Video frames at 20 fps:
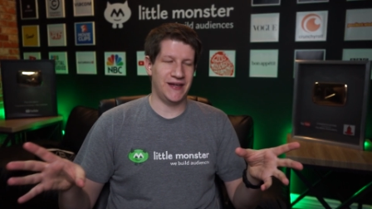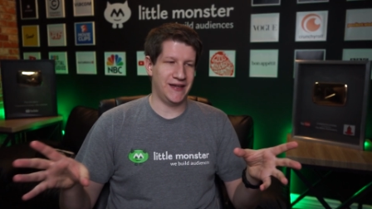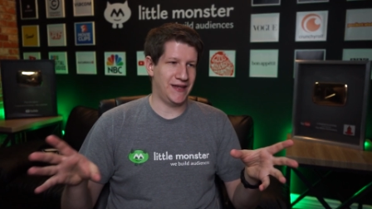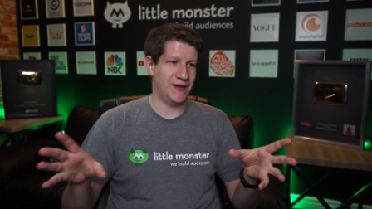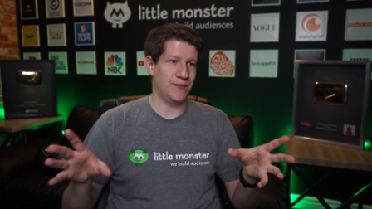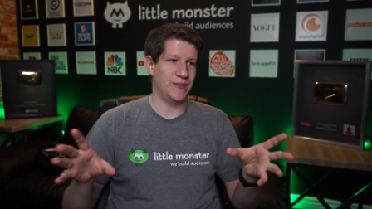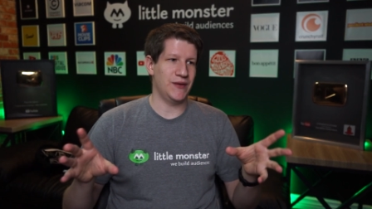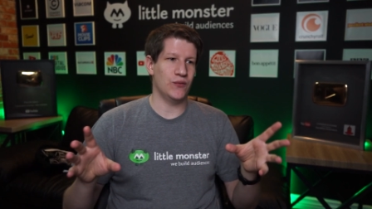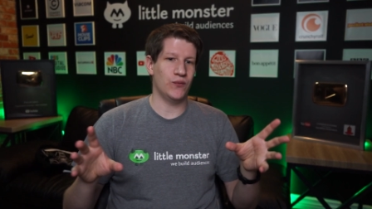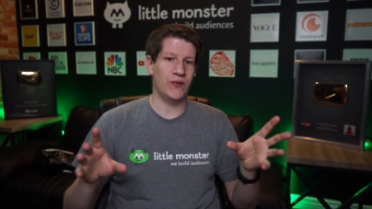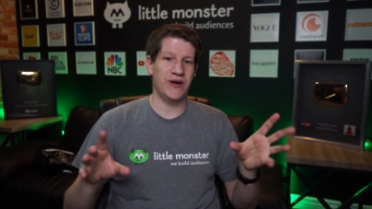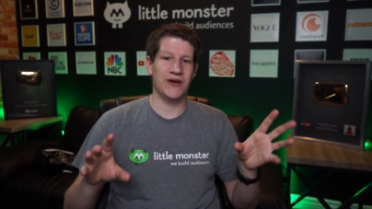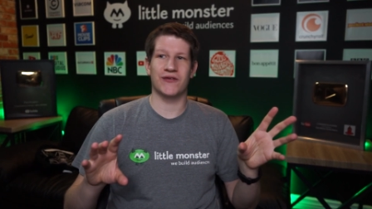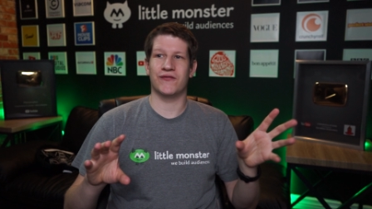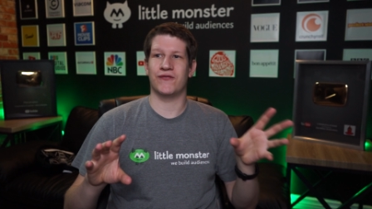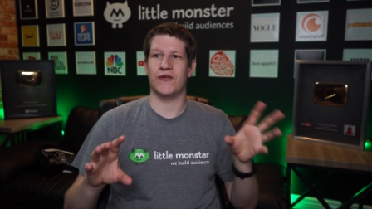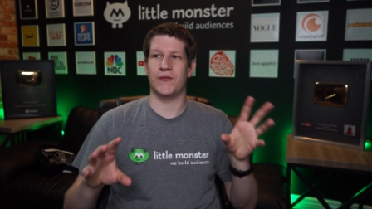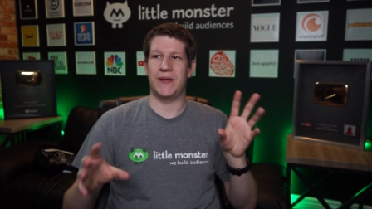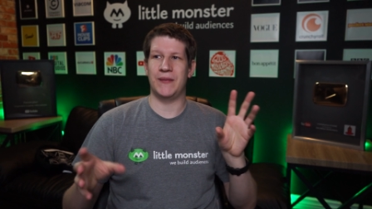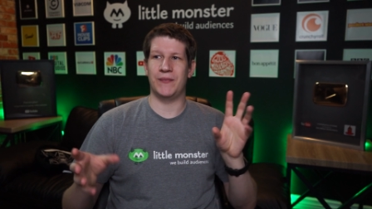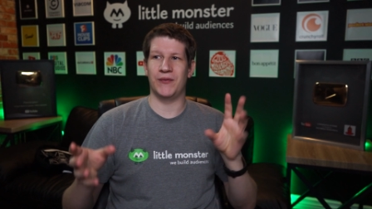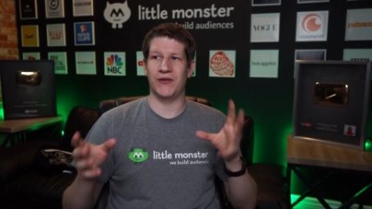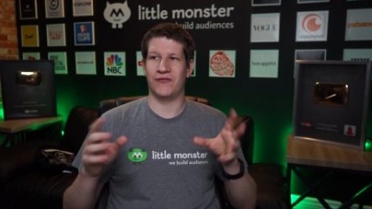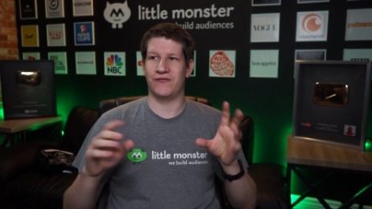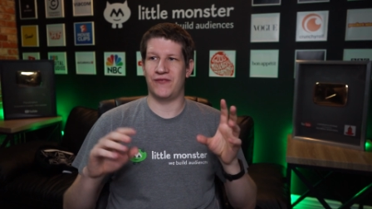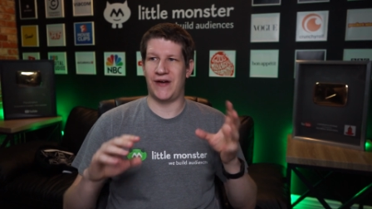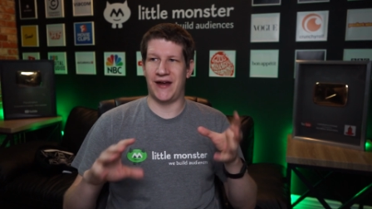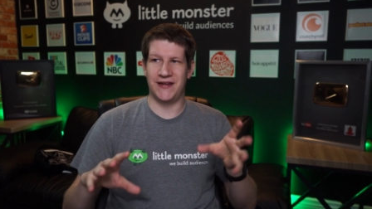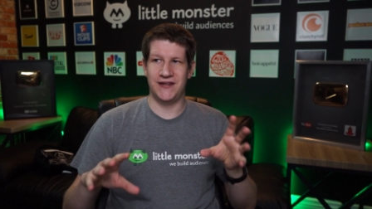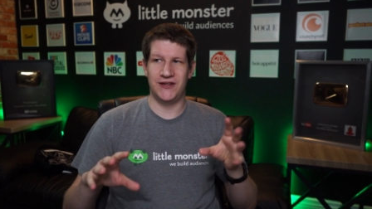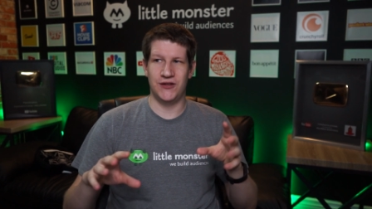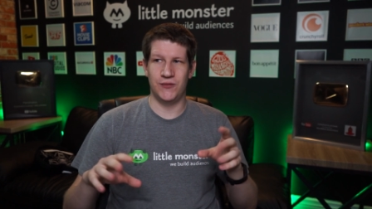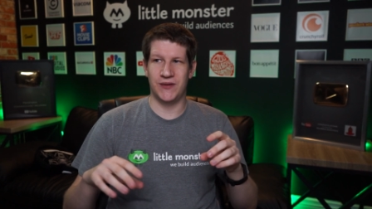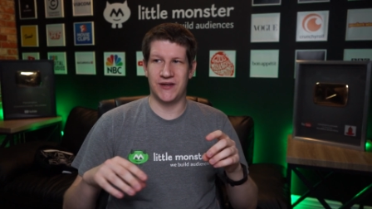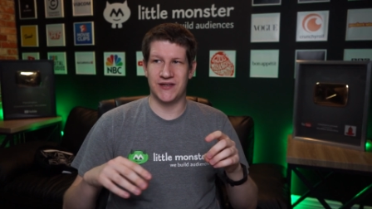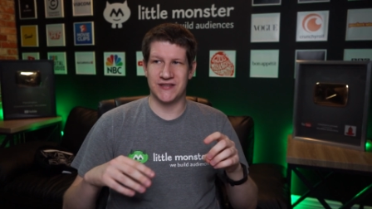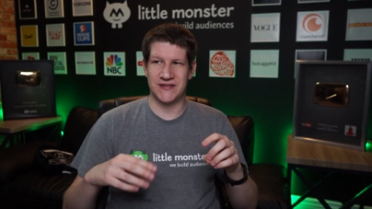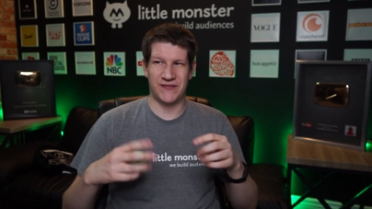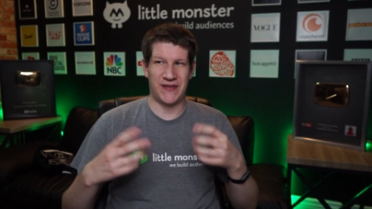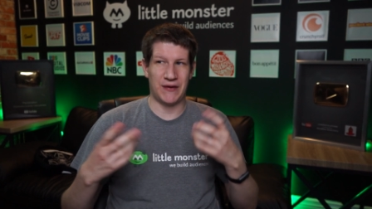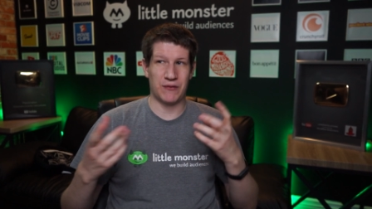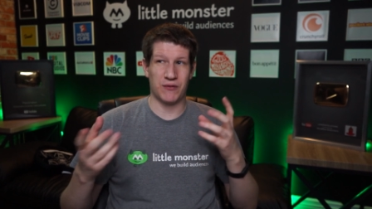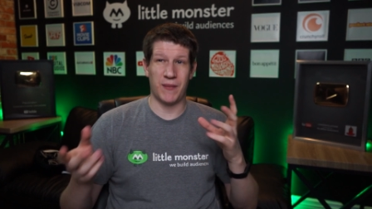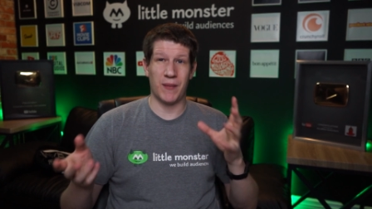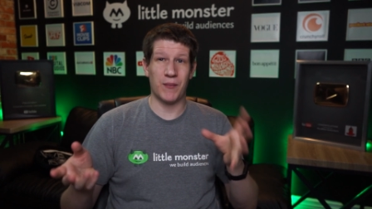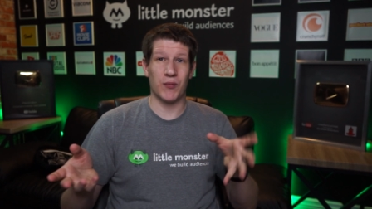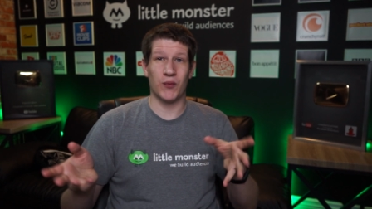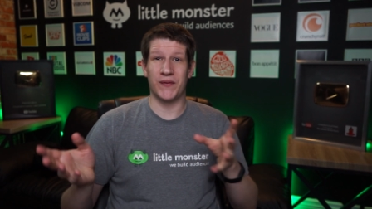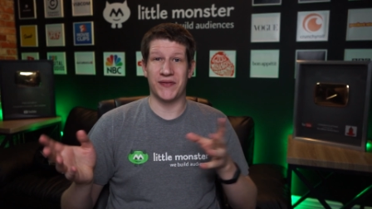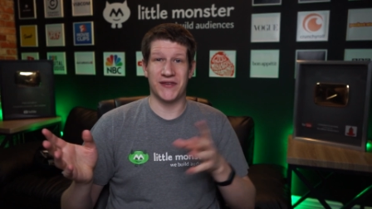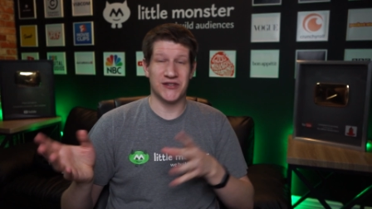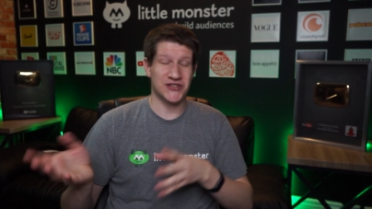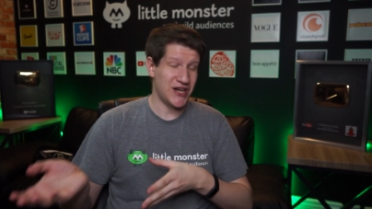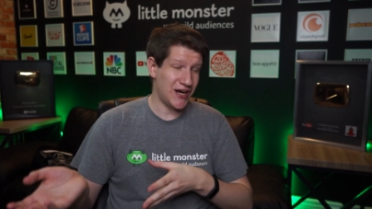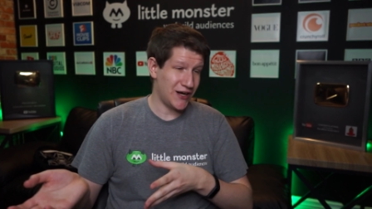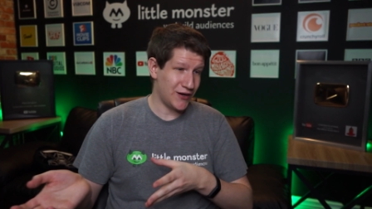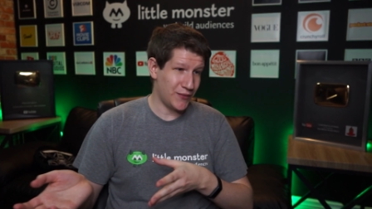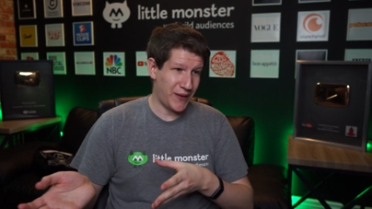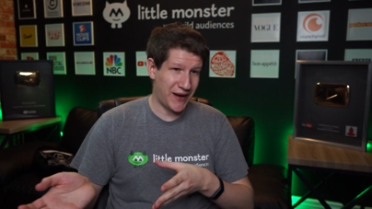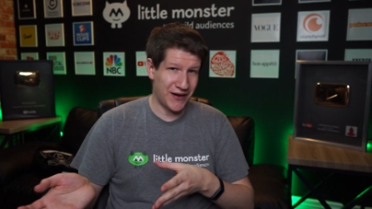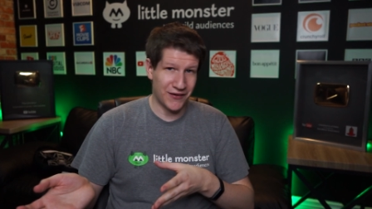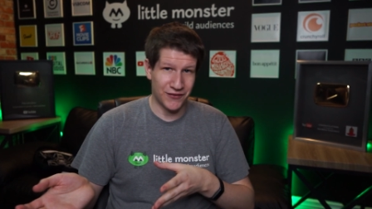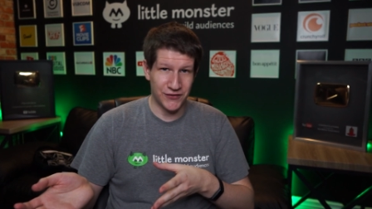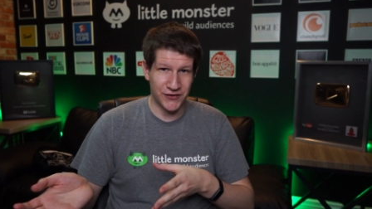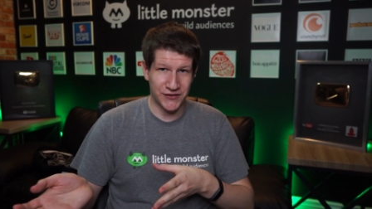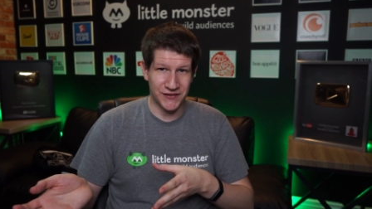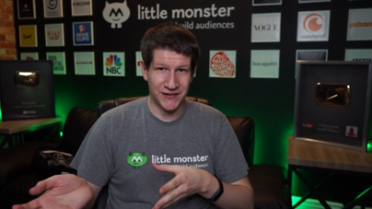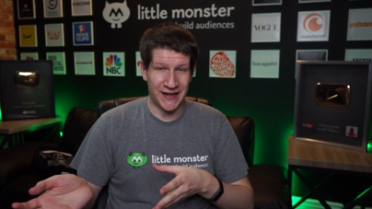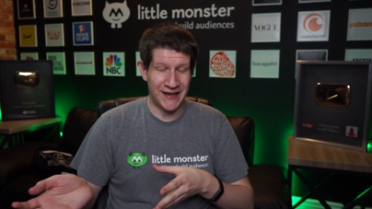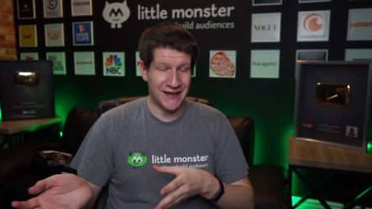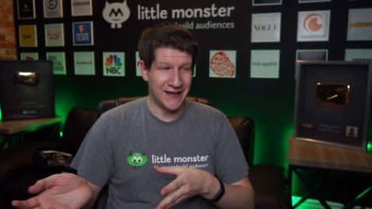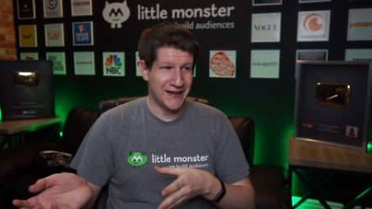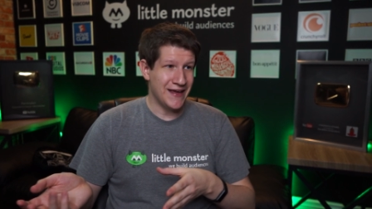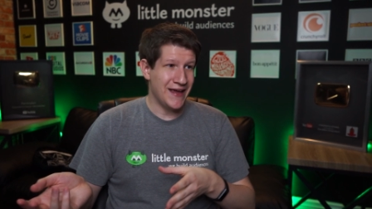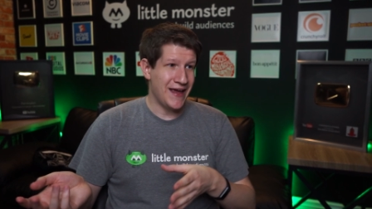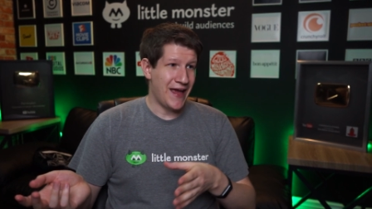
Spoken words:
it can be weird for people to find you, because if they remember what the channel banner looked like